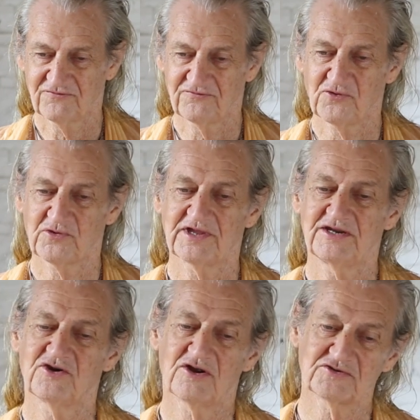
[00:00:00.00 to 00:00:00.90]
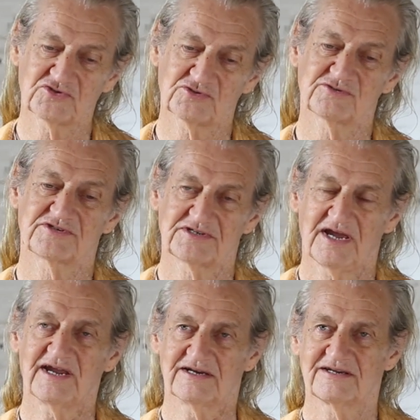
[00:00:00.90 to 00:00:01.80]
for the non-dual
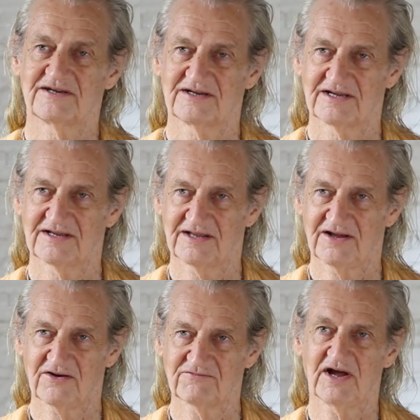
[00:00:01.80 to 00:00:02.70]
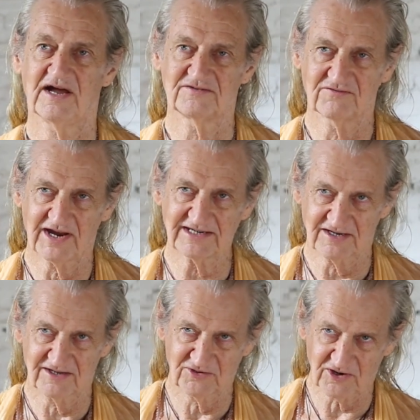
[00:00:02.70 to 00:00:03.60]
state of
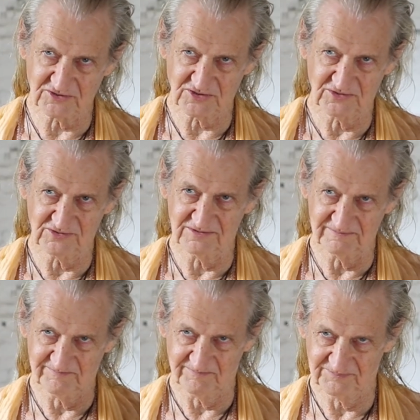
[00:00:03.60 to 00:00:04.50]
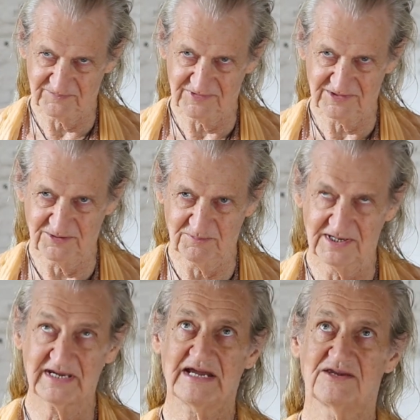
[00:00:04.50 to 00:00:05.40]
Advaita, not two, to
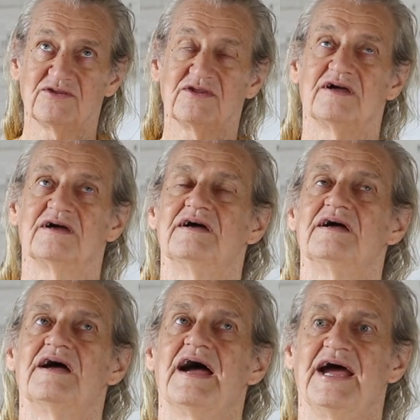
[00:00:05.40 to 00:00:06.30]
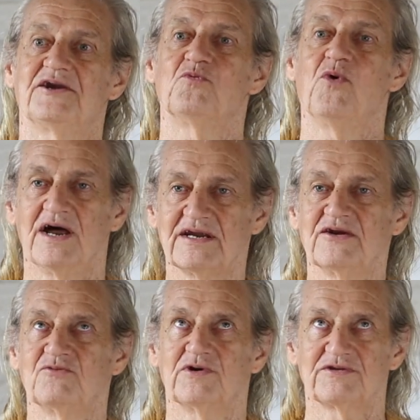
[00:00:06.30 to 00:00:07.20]
be at
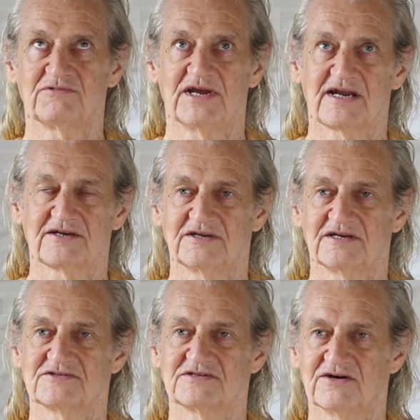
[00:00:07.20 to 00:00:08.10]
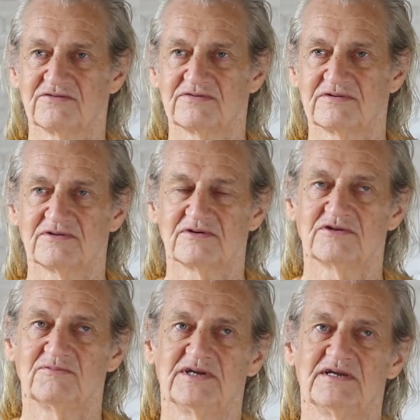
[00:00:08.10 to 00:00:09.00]
one with reality itself,
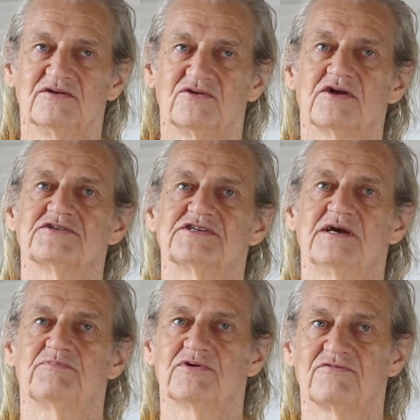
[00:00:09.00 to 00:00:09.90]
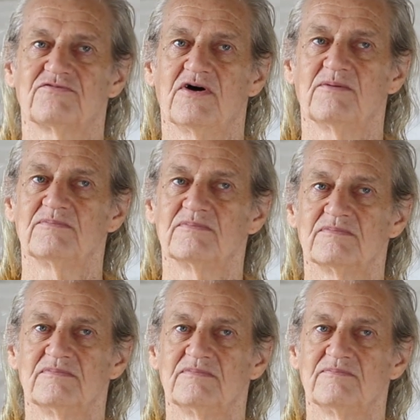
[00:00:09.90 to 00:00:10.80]
to be not separate from
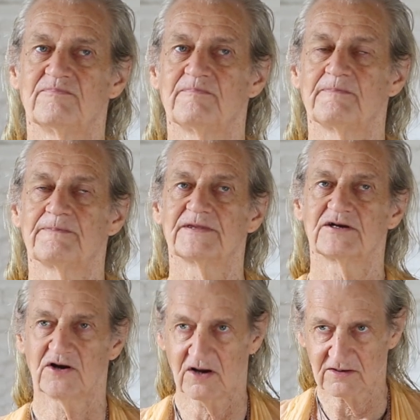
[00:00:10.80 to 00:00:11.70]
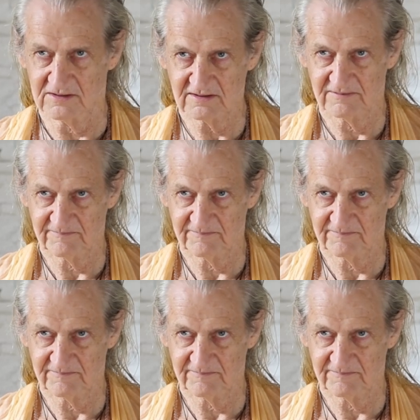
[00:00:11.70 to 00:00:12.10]
God,